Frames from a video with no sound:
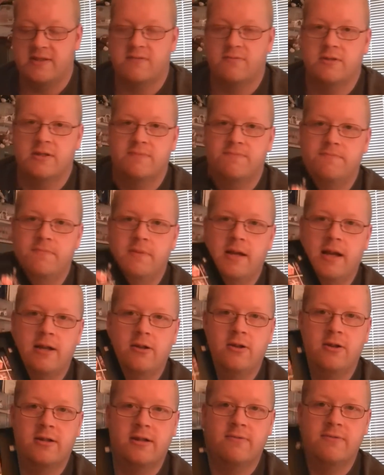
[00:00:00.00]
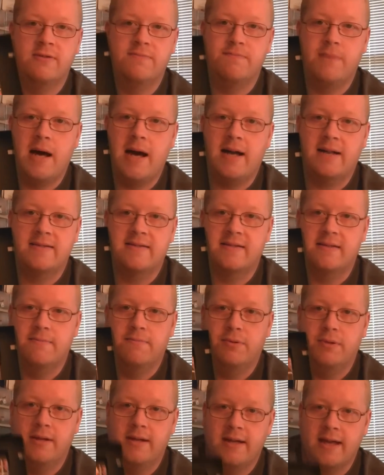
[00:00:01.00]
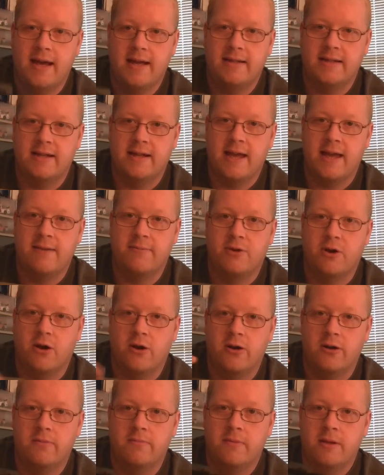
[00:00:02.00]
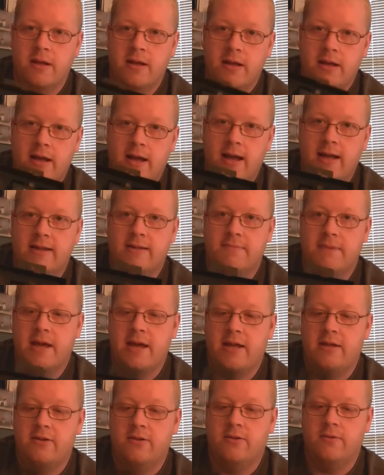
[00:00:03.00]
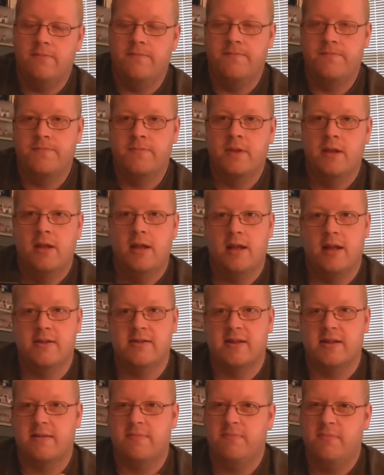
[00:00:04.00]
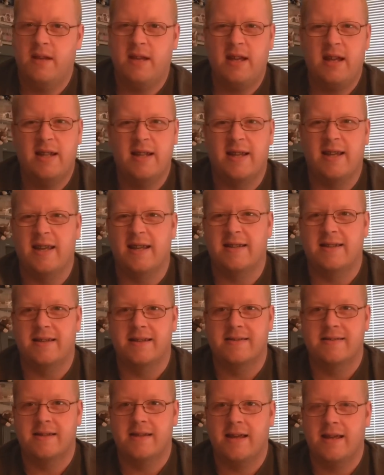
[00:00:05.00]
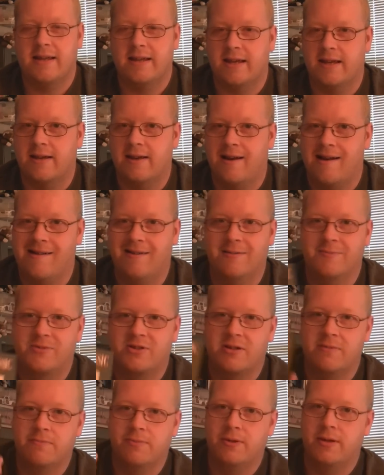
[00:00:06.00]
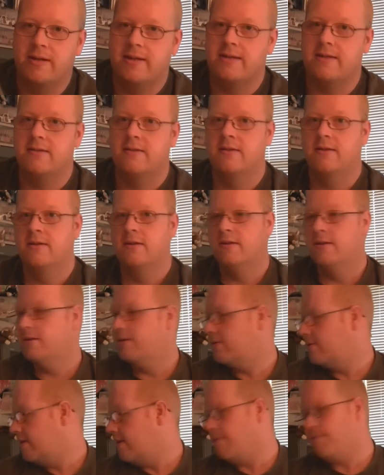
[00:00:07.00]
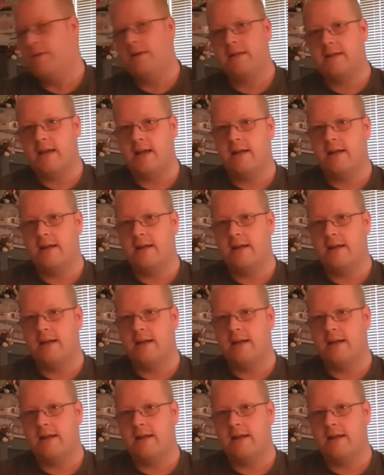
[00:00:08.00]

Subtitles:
This was, and I looked, it was box complete, had the game card, had the manual. I was like, I gotta get this. I gotta get columns complete. So yeah, picked